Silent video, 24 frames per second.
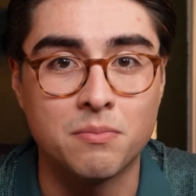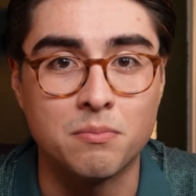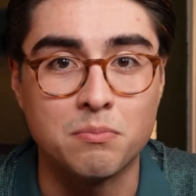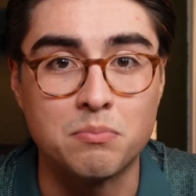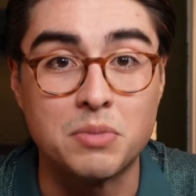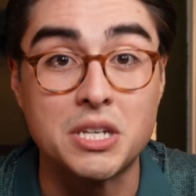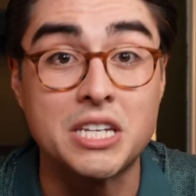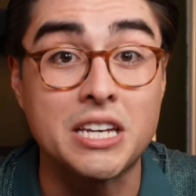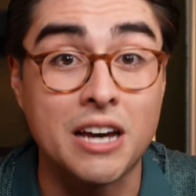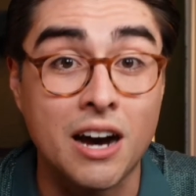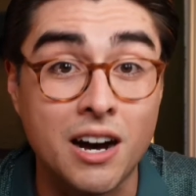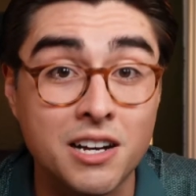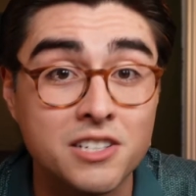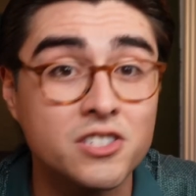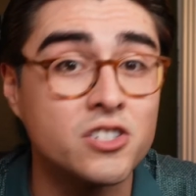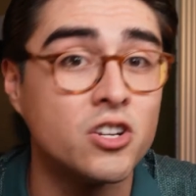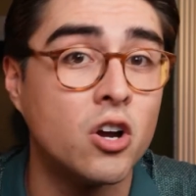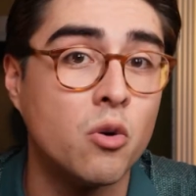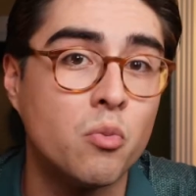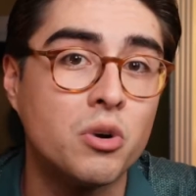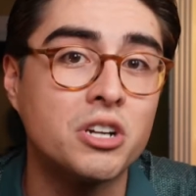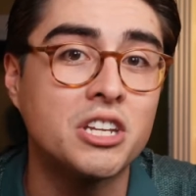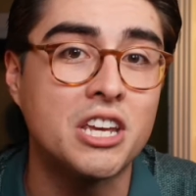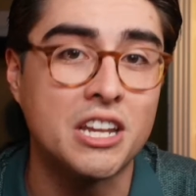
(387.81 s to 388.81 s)
Because no
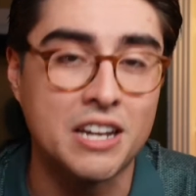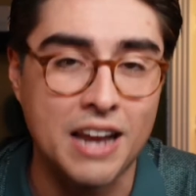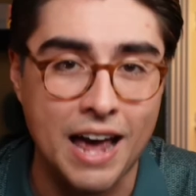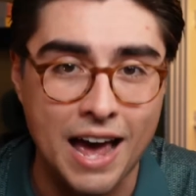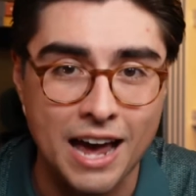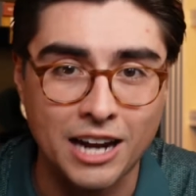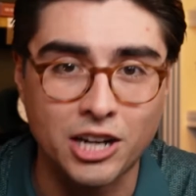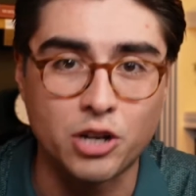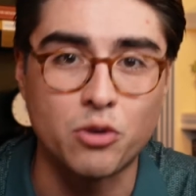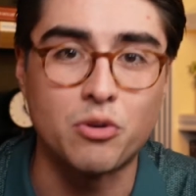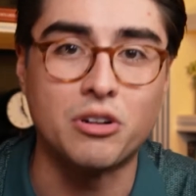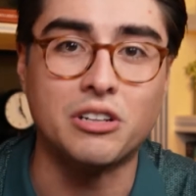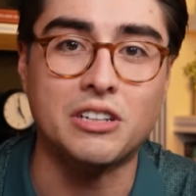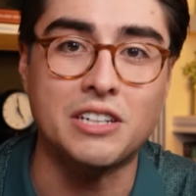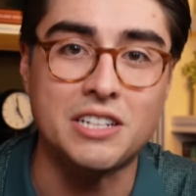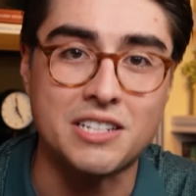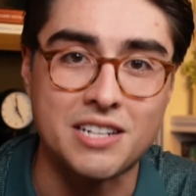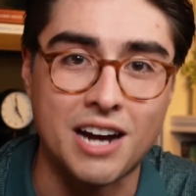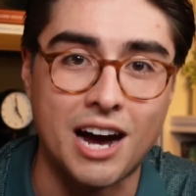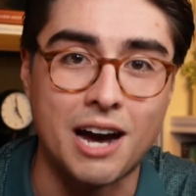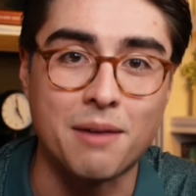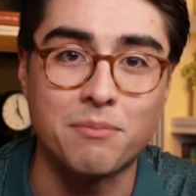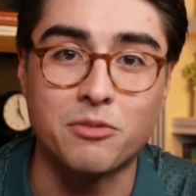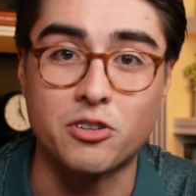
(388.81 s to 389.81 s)
one can accurately
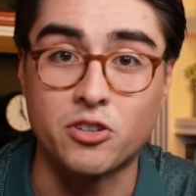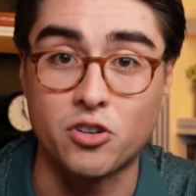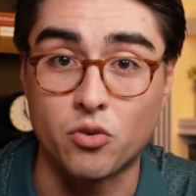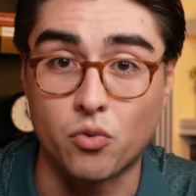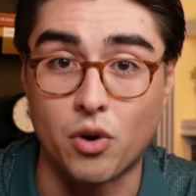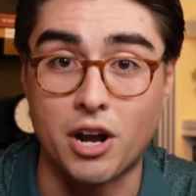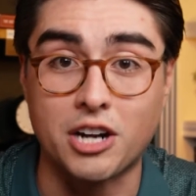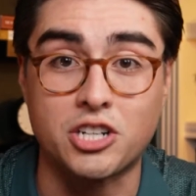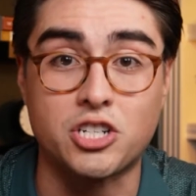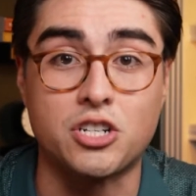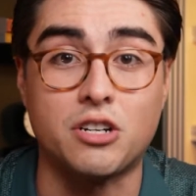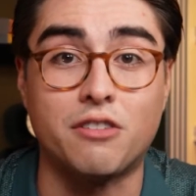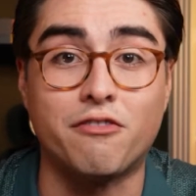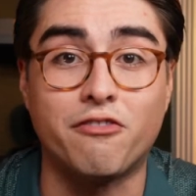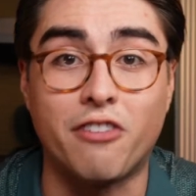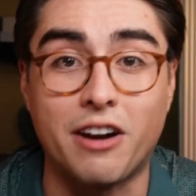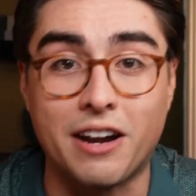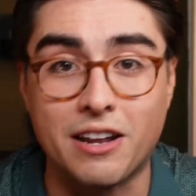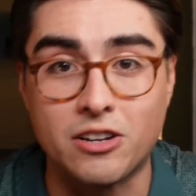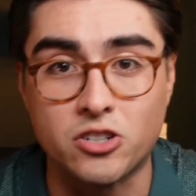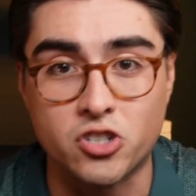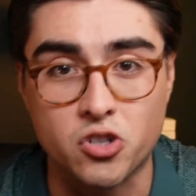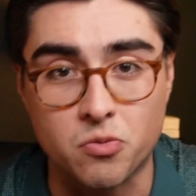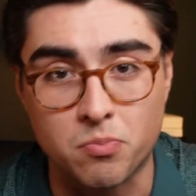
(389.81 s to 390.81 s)
time the direction of
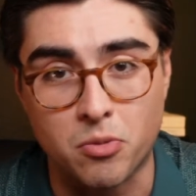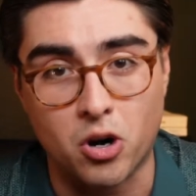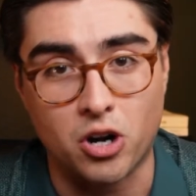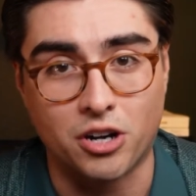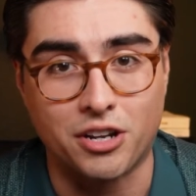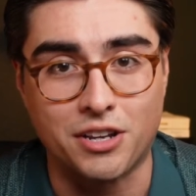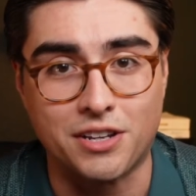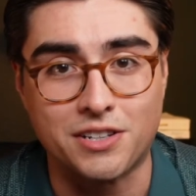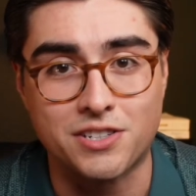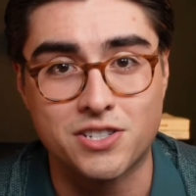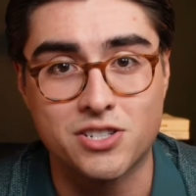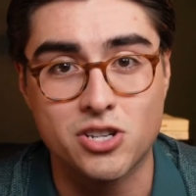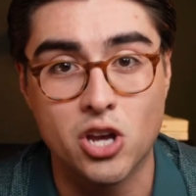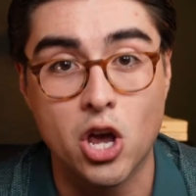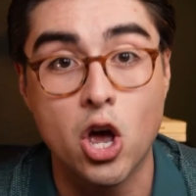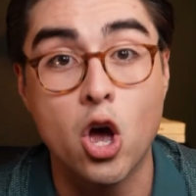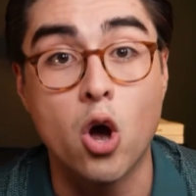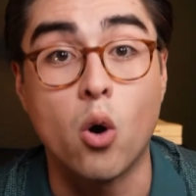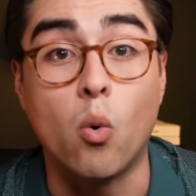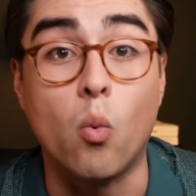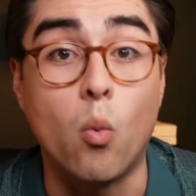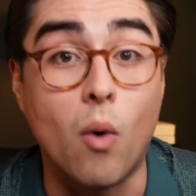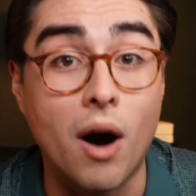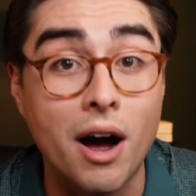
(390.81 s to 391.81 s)
financial markets,
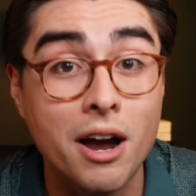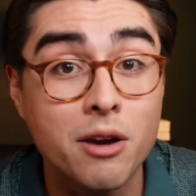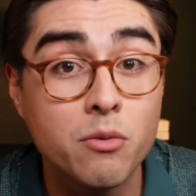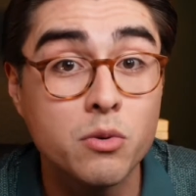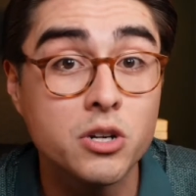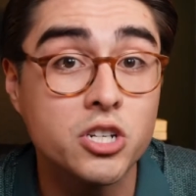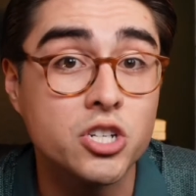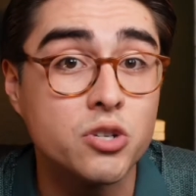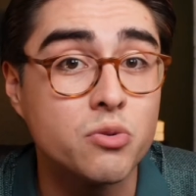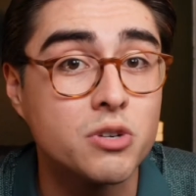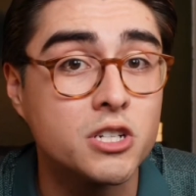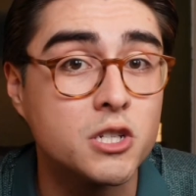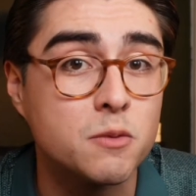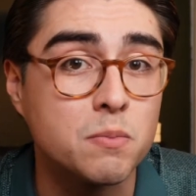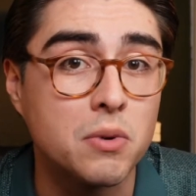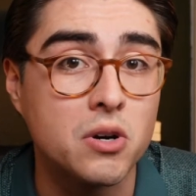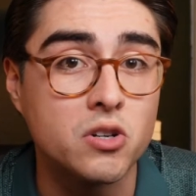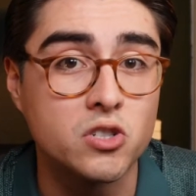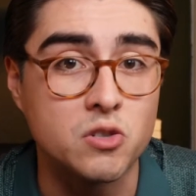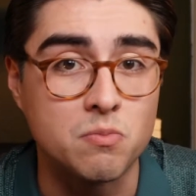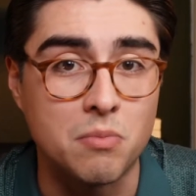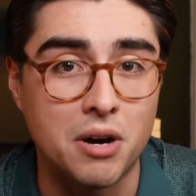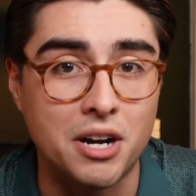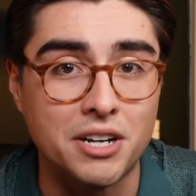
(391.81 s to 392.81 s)
why would you
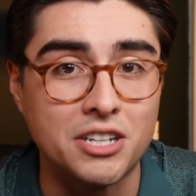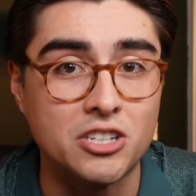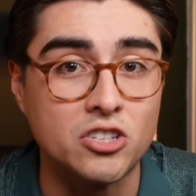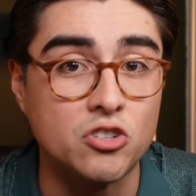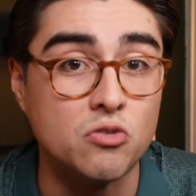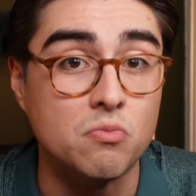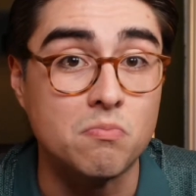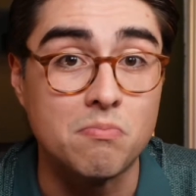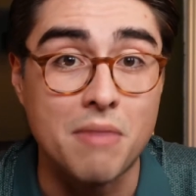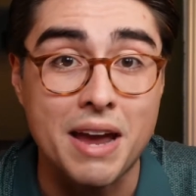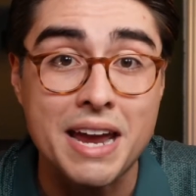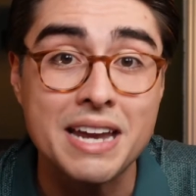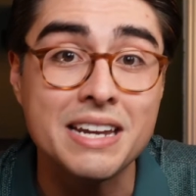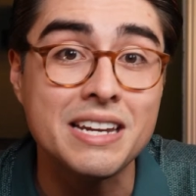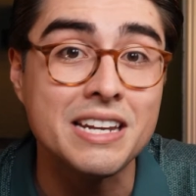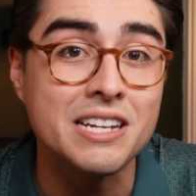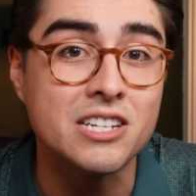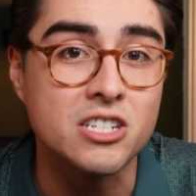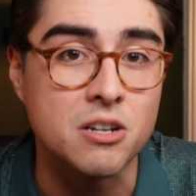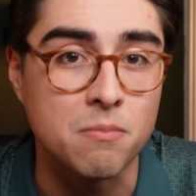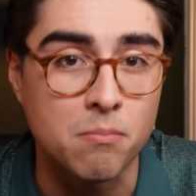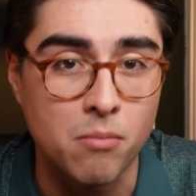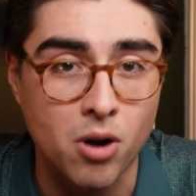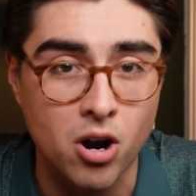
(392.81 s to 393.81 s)
expose money you may need
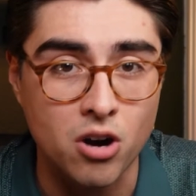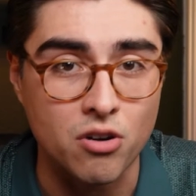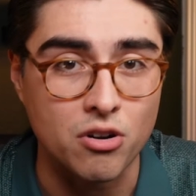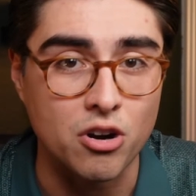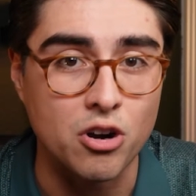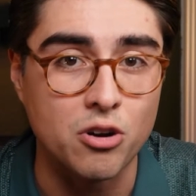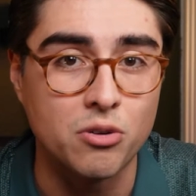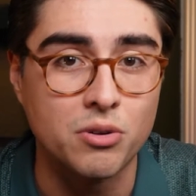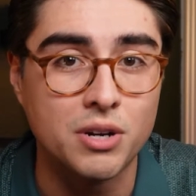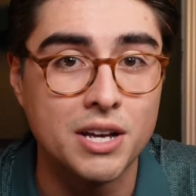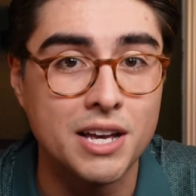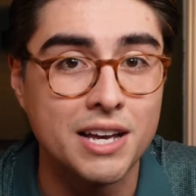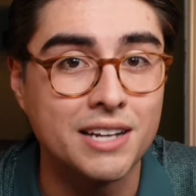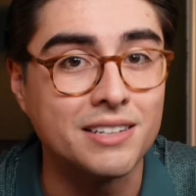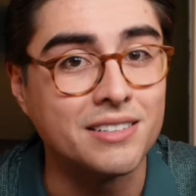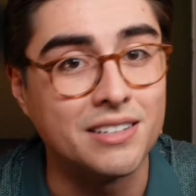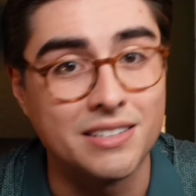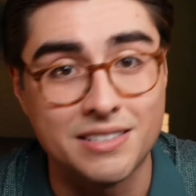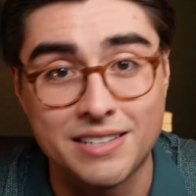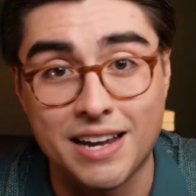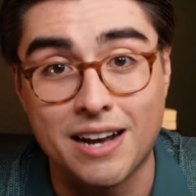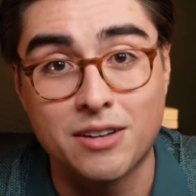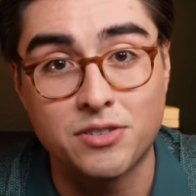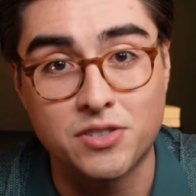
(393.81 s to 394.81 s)
tomorrow to
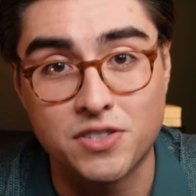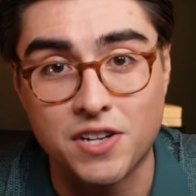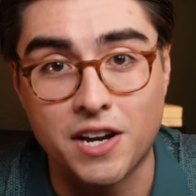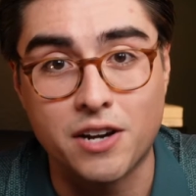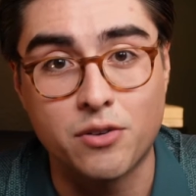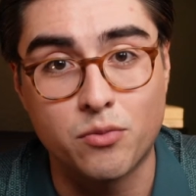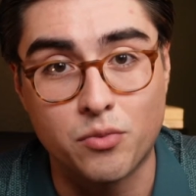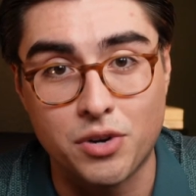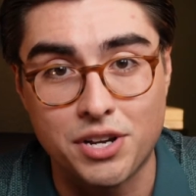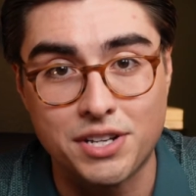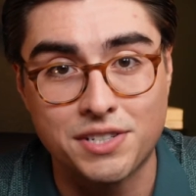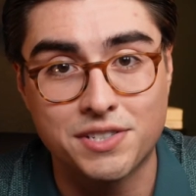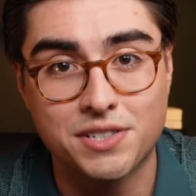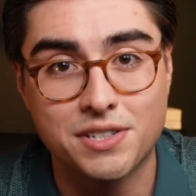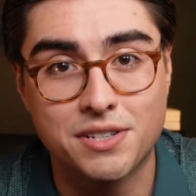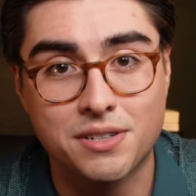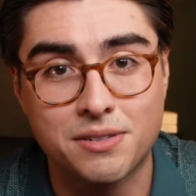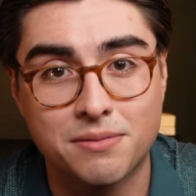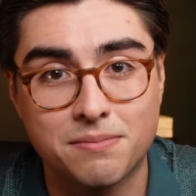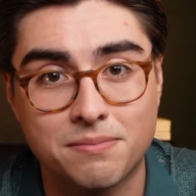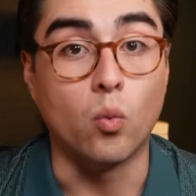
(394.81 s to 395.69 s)
downside risk?